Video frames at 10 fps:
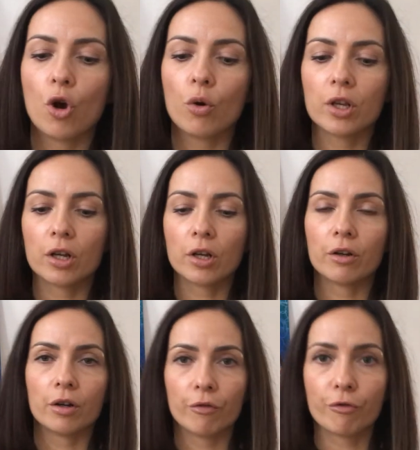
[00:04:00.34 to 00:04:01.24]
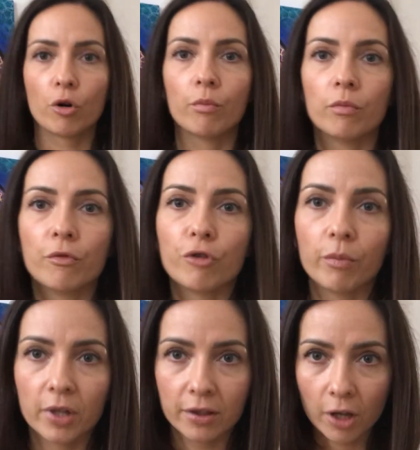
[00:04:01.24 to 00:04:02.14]
going
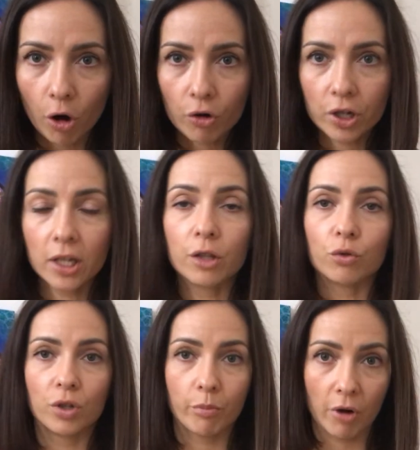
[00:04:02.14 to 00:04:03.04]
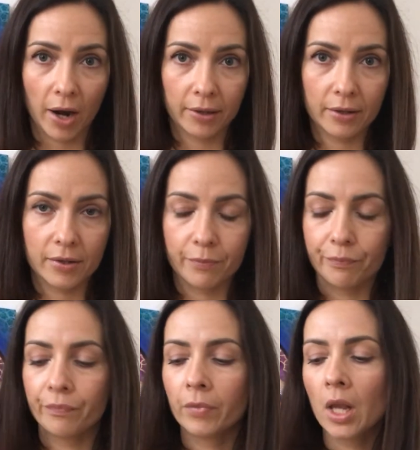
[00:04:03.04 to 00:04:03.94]
from the theory into the practice.
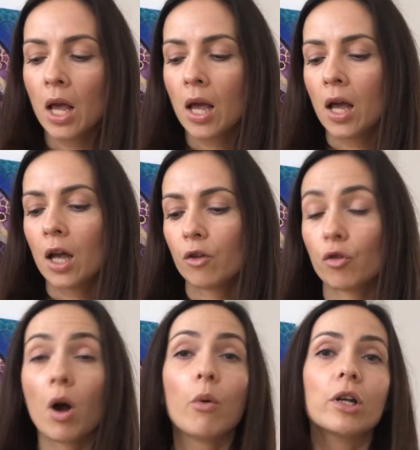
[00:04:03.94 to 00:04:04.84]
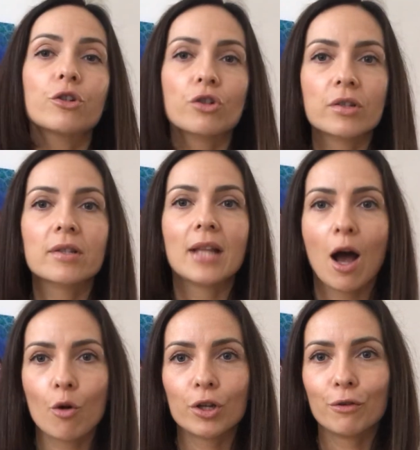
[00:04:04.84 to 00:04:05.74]
So I will just
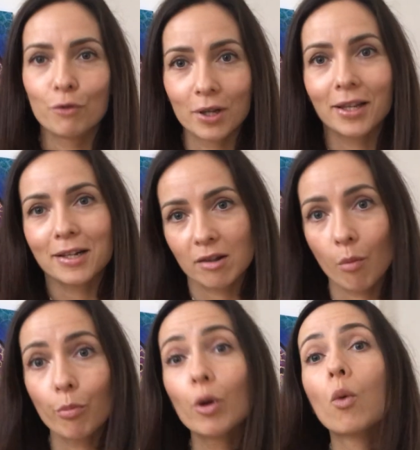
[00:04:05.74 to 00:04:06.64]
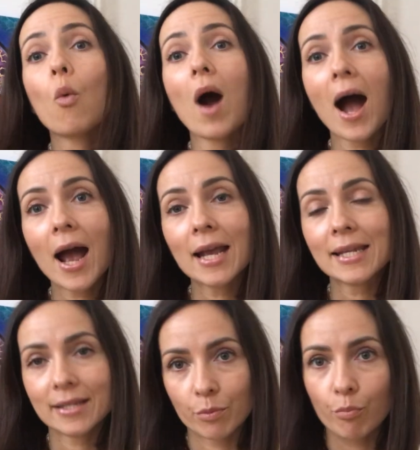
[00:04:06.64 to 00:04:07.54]
now give you an example why
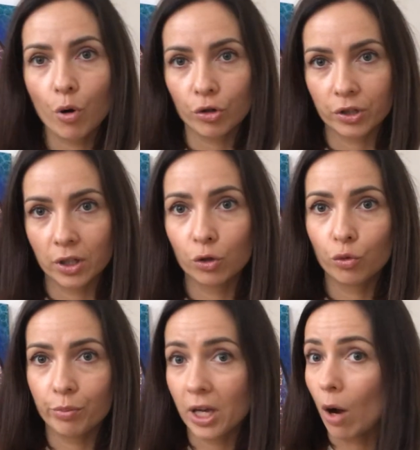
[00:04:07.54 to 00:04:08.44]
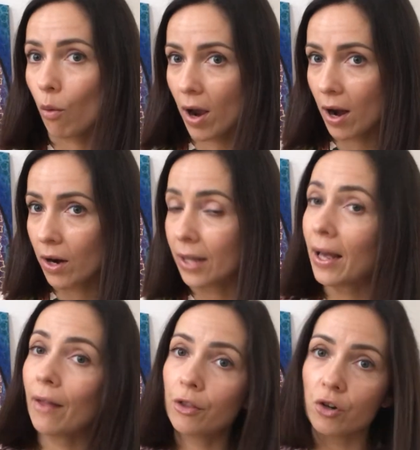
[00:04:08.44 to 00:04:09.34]
it's important to be aware
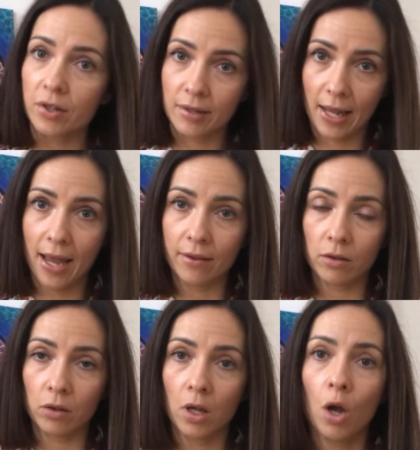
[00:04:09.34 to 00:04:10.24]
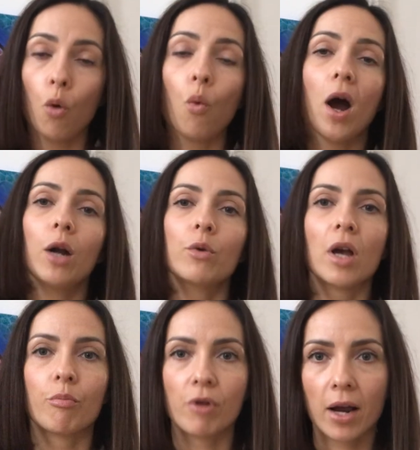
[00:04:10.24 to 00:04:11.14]
and understand while
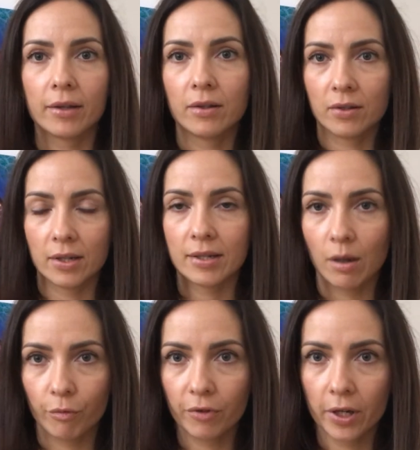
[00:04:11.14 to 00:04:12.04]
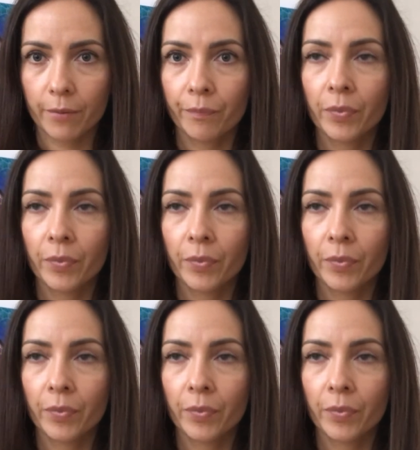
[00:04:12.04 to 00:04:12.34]
we are practicing something.